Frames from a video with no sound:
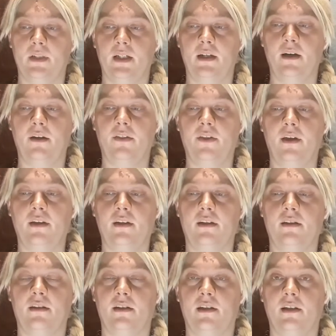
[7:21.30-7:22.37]
Another thing to
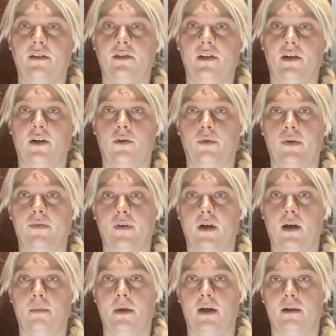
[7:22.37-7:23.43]
consider with
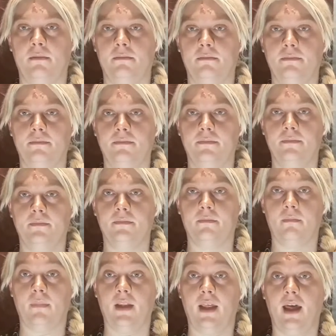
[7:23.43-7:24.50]
armor,
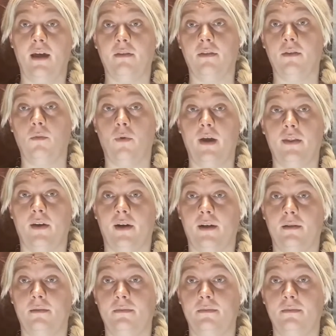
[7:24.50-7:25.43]
that the weather